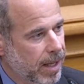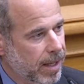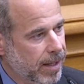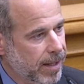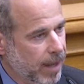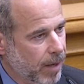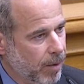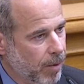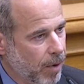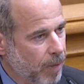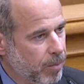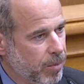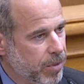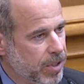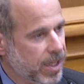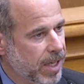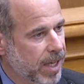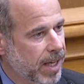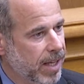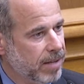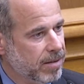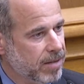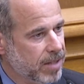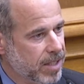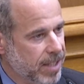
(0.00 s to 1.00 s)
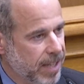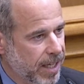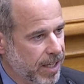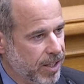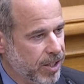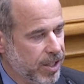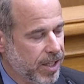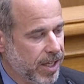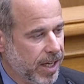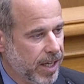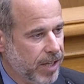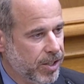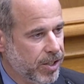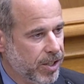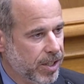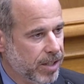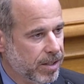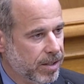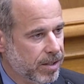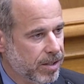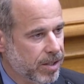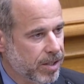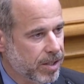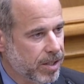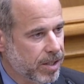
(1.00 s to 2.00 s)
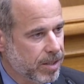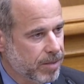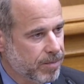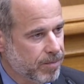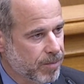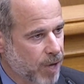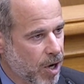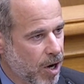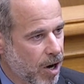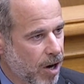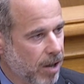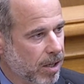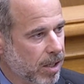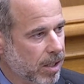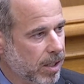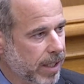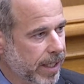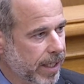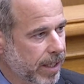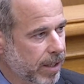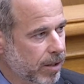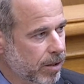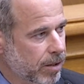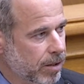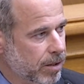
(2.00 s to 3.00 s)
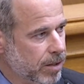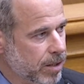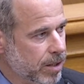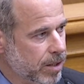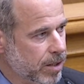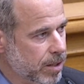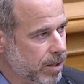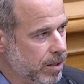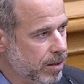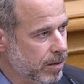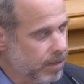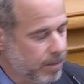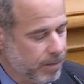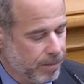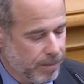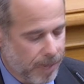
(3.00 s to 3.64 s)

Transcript: and they represent station agents, car cleaners,